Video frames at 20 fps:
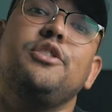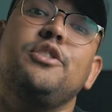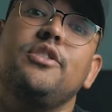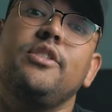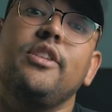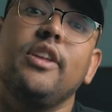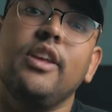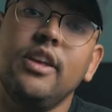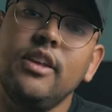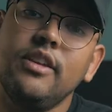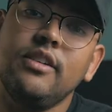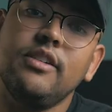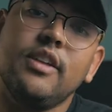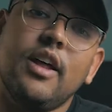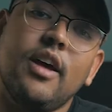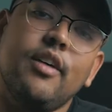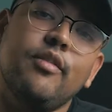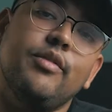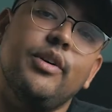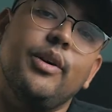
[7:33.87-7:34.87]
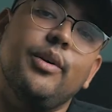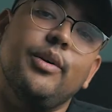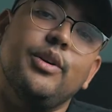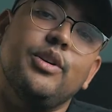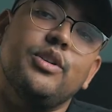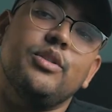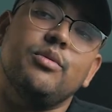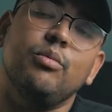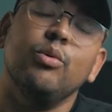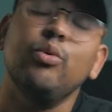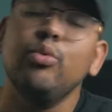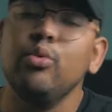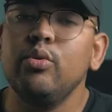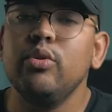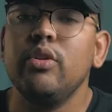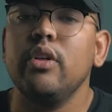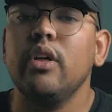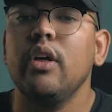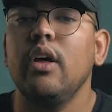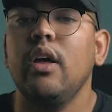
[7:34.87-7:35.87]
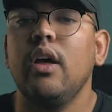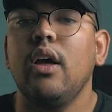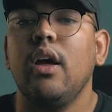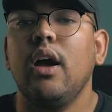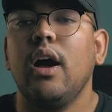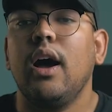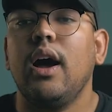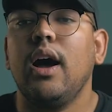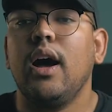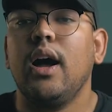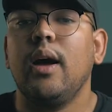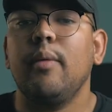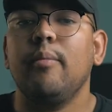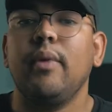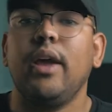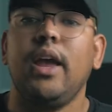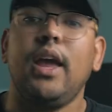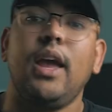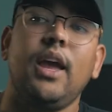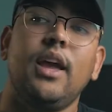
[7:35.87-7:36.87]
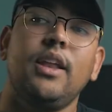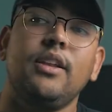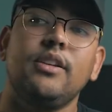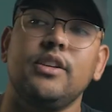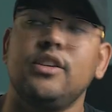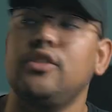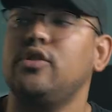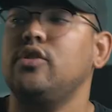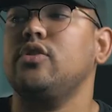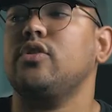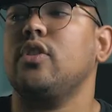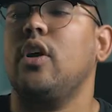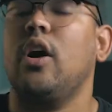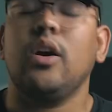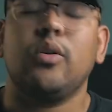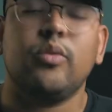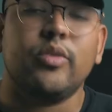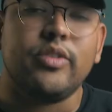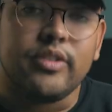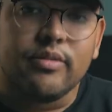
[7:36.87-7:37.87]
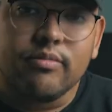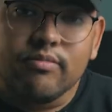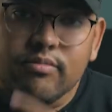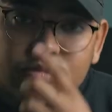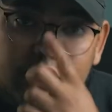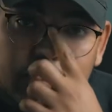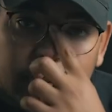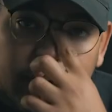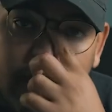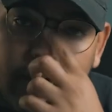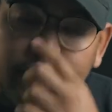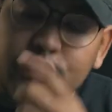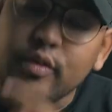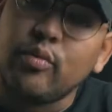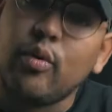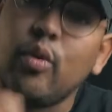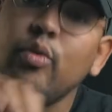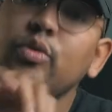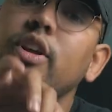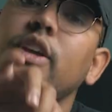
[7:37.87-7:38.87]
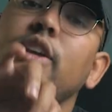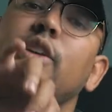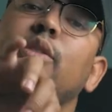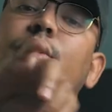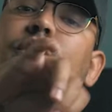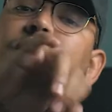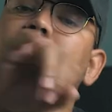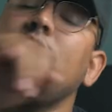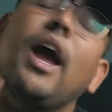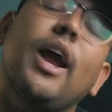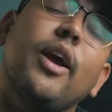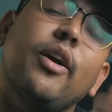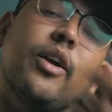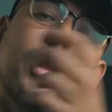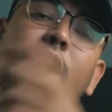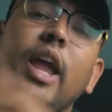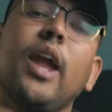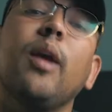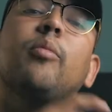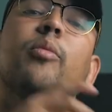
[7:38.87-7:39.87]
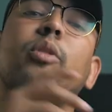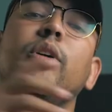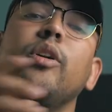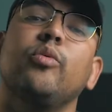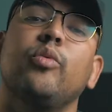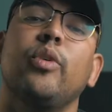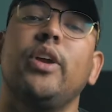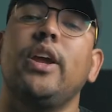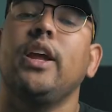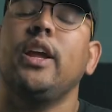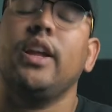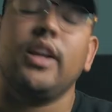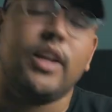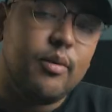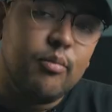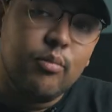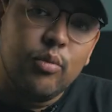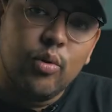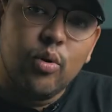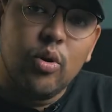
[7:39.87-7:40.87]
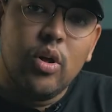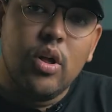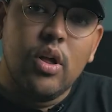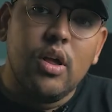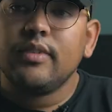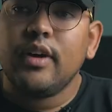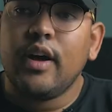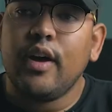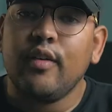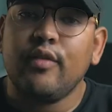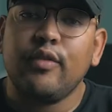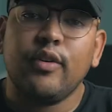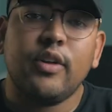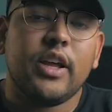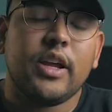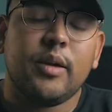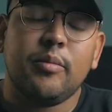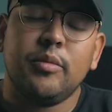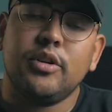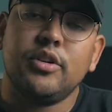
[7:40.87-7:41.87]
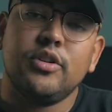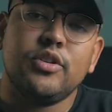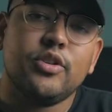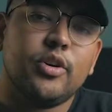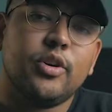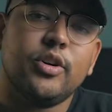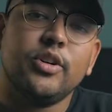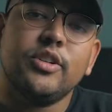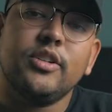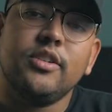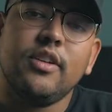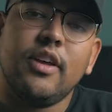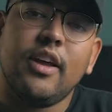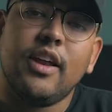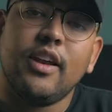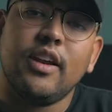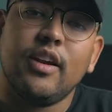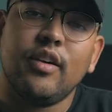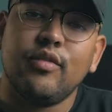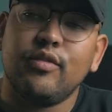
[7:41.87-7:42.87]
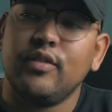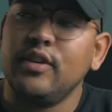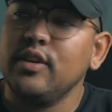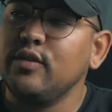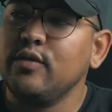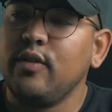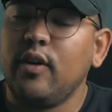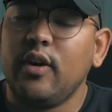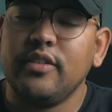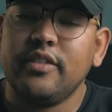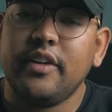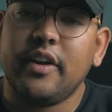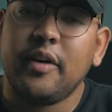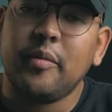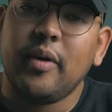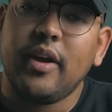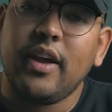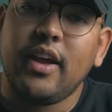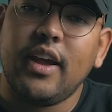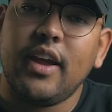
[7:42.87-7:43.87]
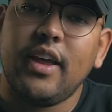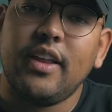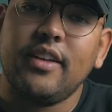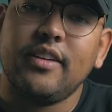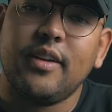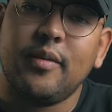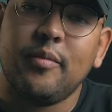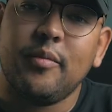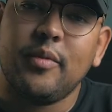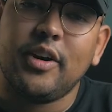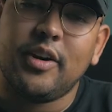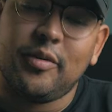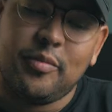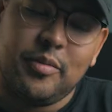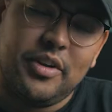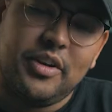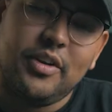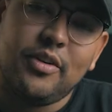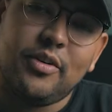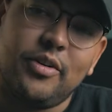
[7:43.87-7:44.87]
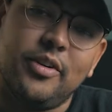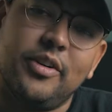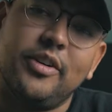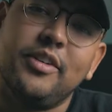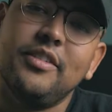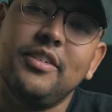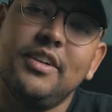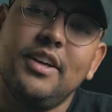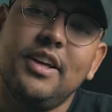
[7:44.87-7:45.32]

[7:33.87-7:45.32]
just is not very smooth, and it's just awkward to have to rotate your entire camera and rig and gimbal. I feel like I'm in a circus, and if this falls out of my hands, I'm gonna be hurting.